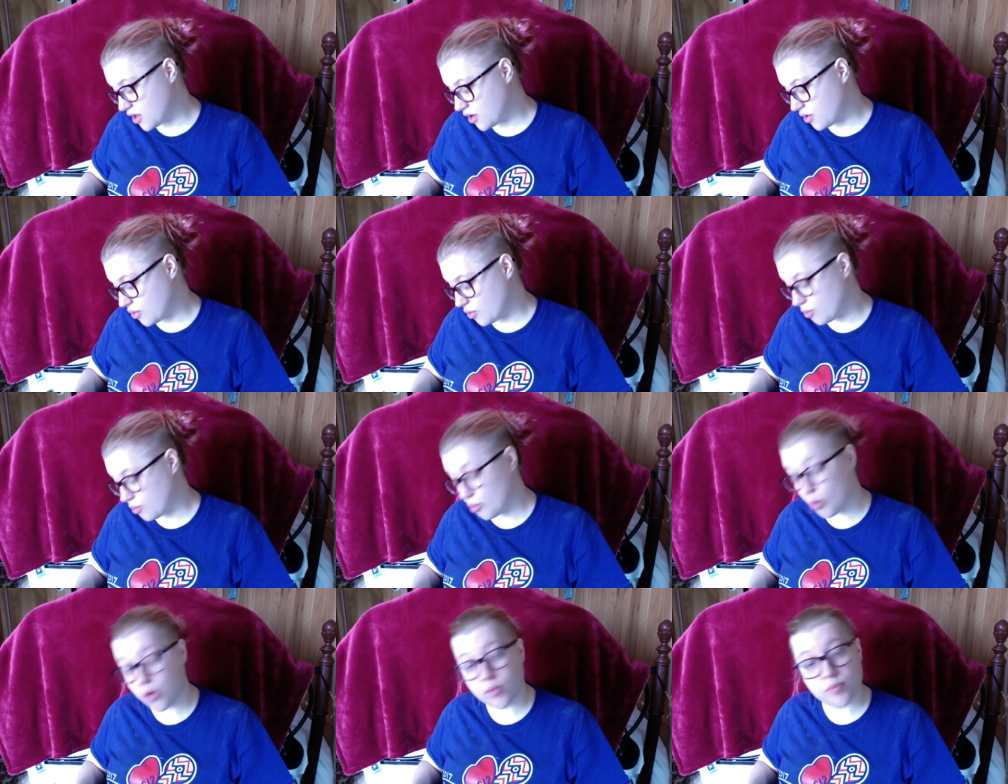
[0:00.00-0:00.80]
to
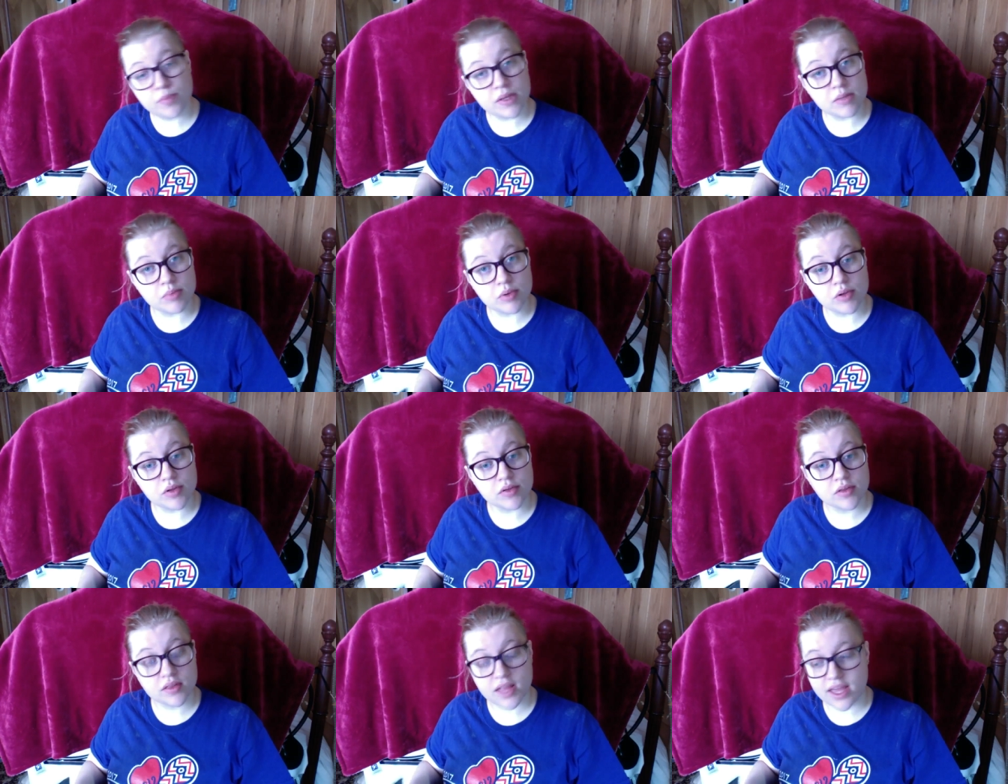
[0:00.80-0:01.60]
know more
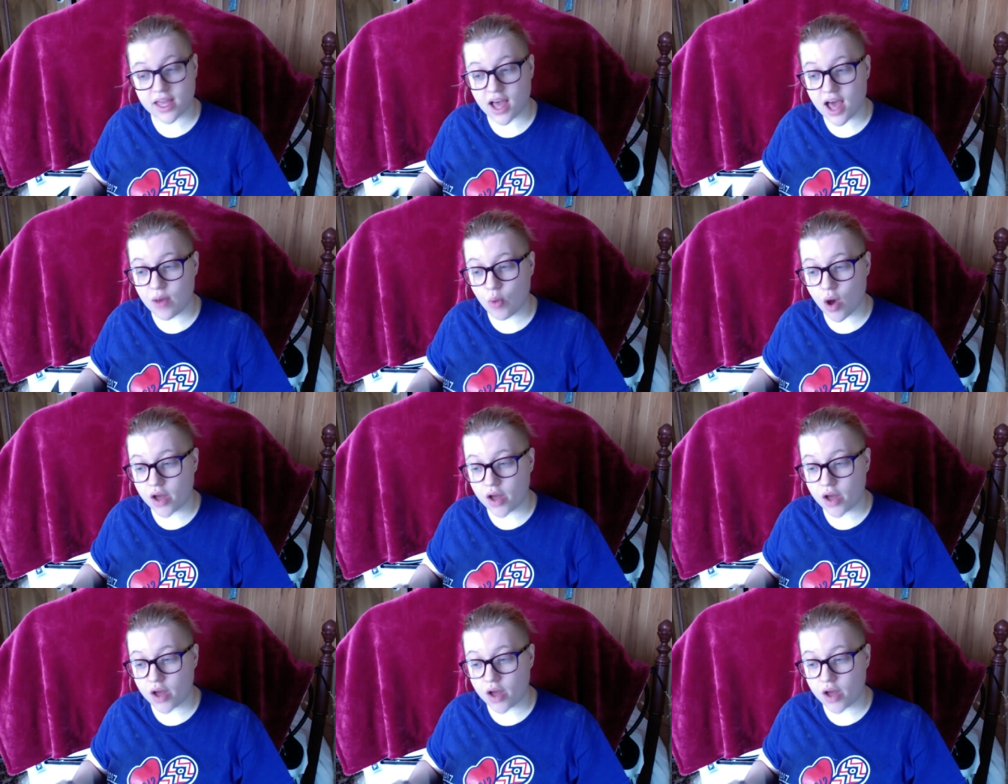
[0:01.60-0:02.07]
people. Like,